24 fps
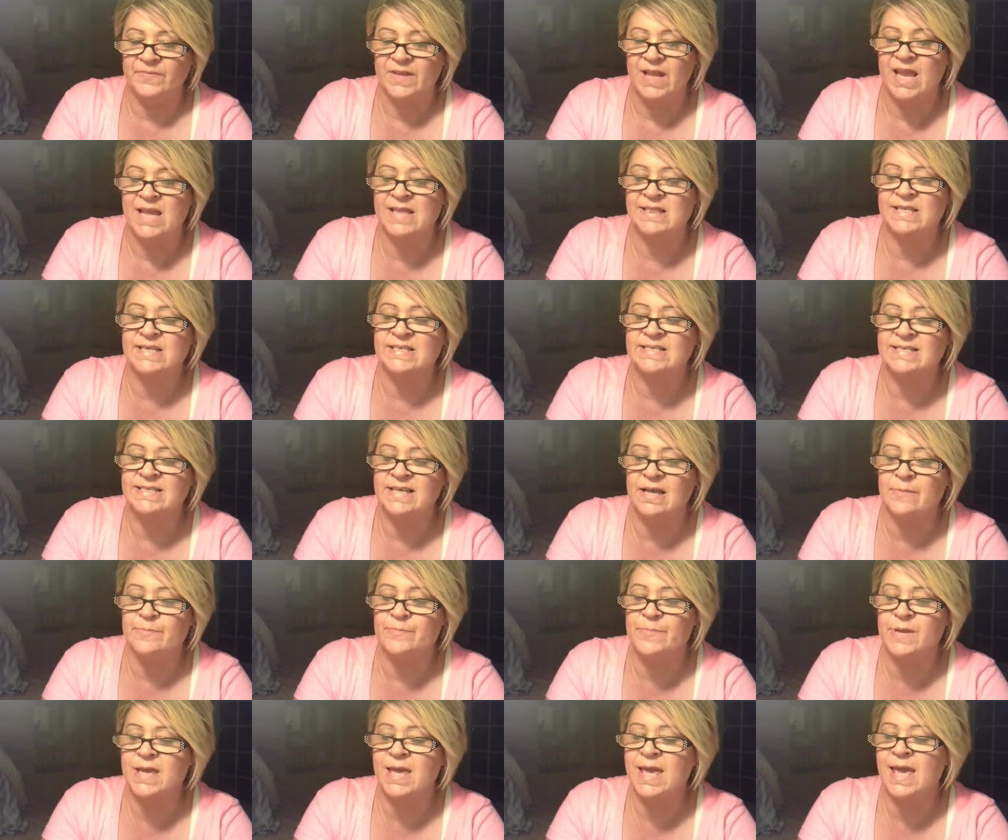And the
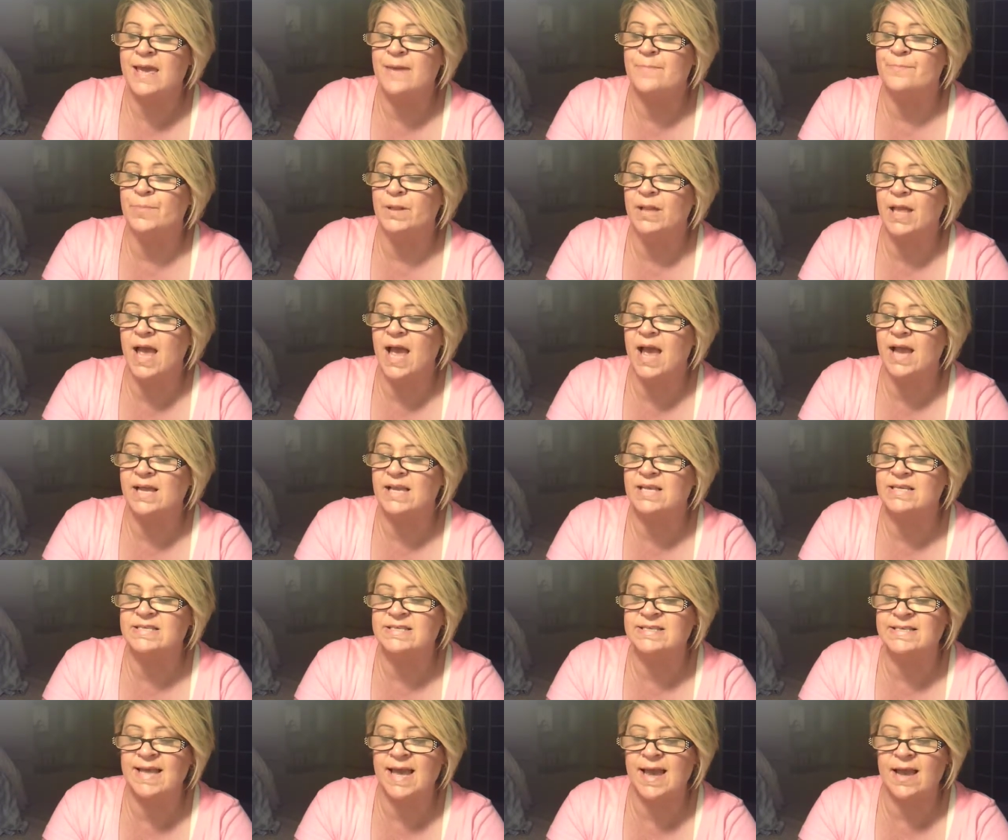sun became black
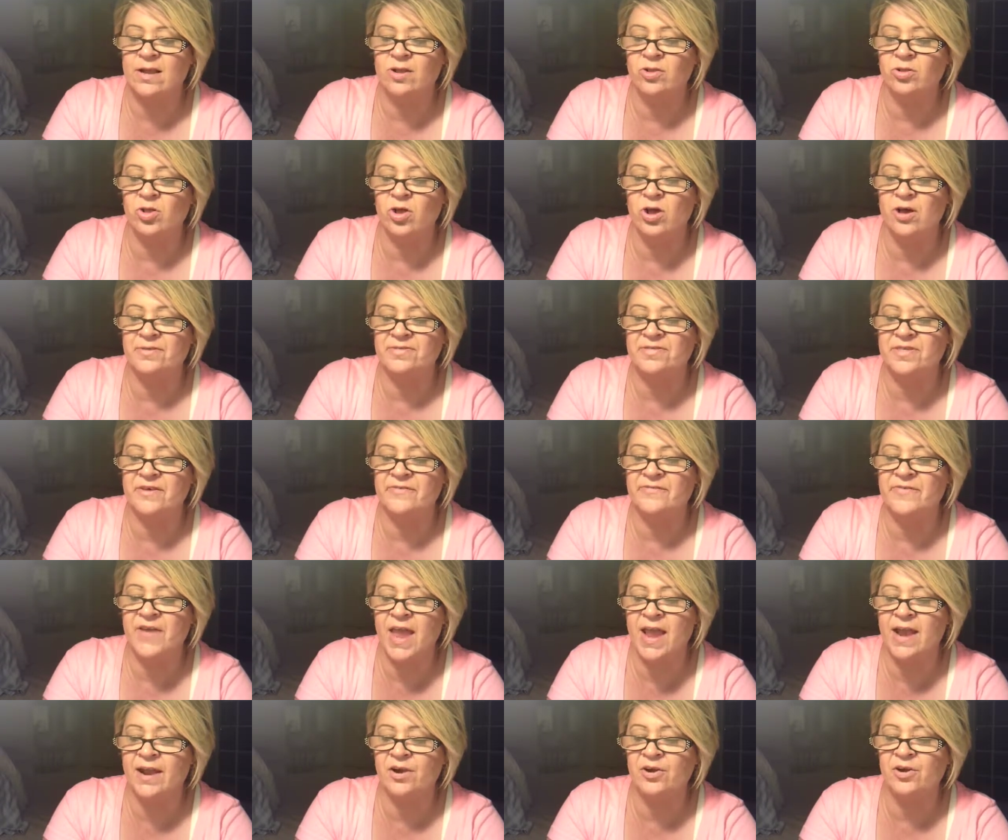as sackcloth of
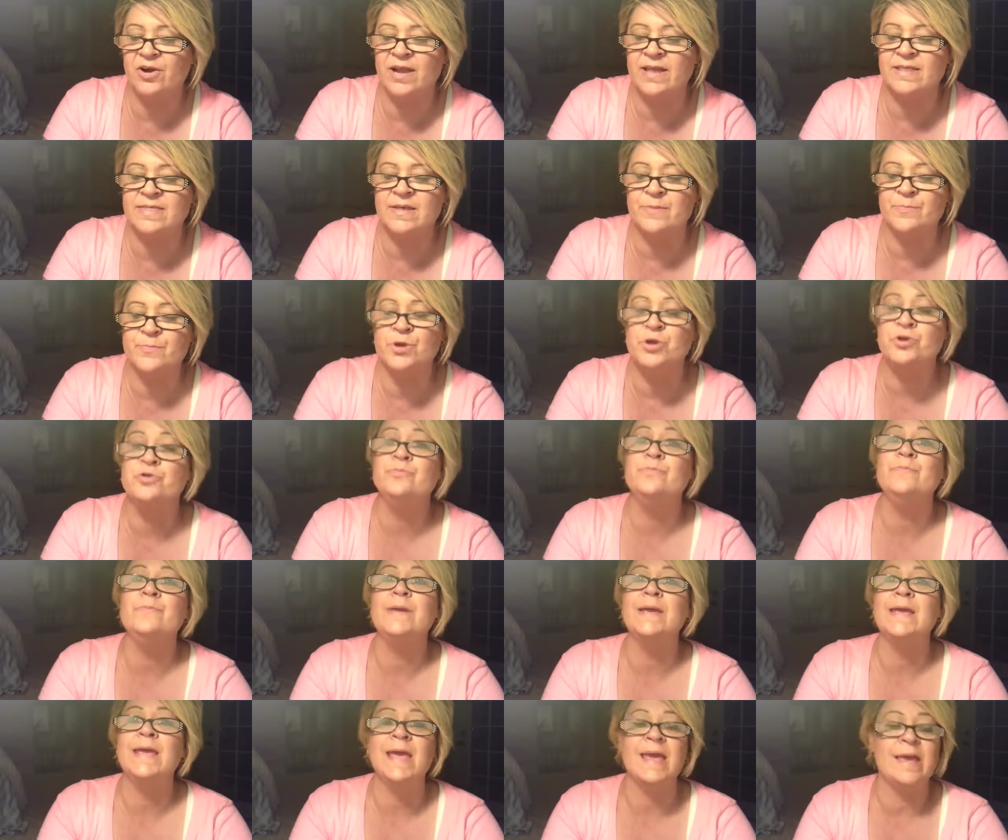hair, and the moon
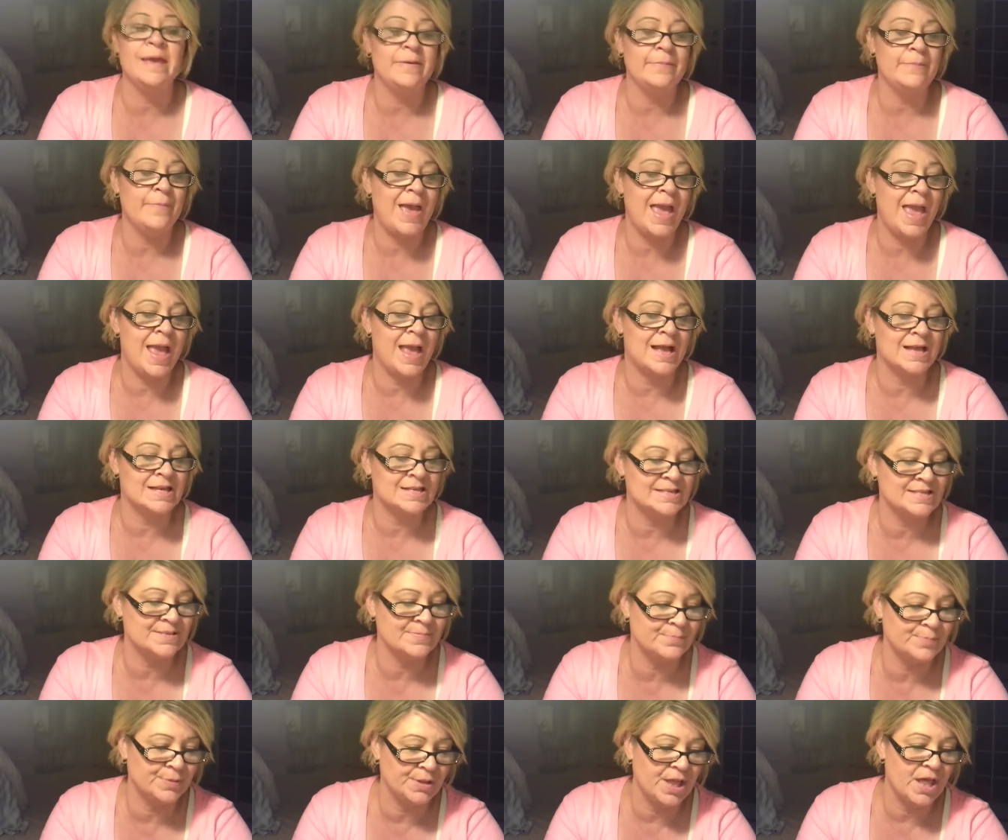became as
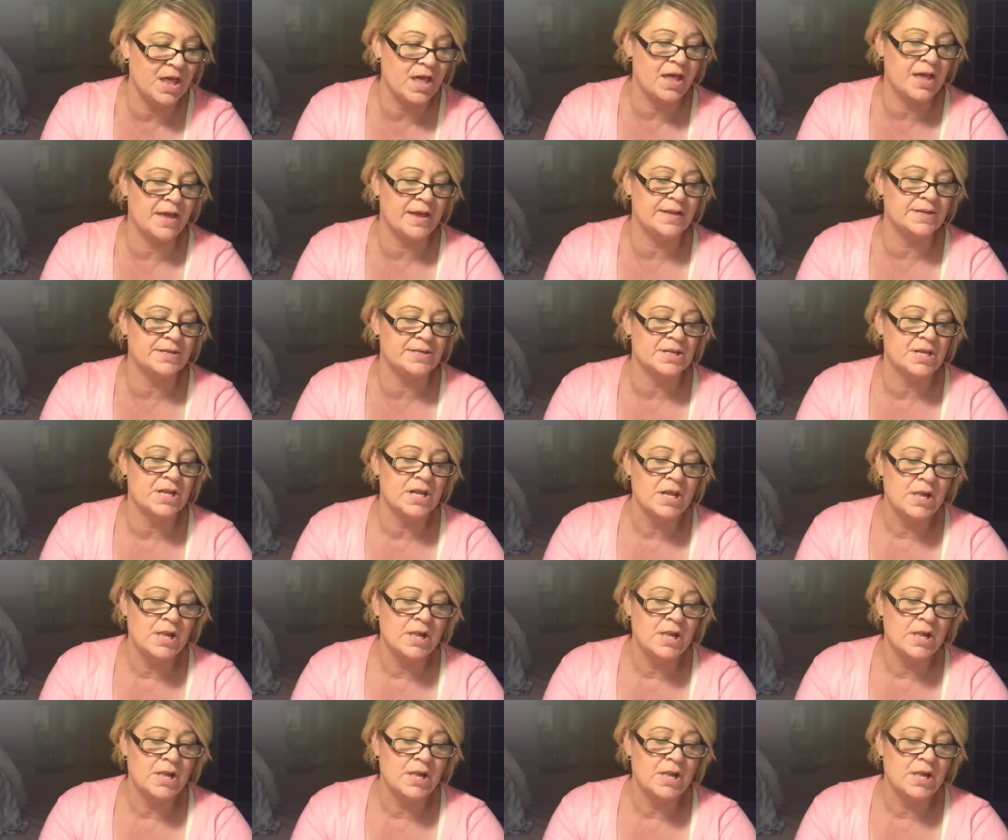blood.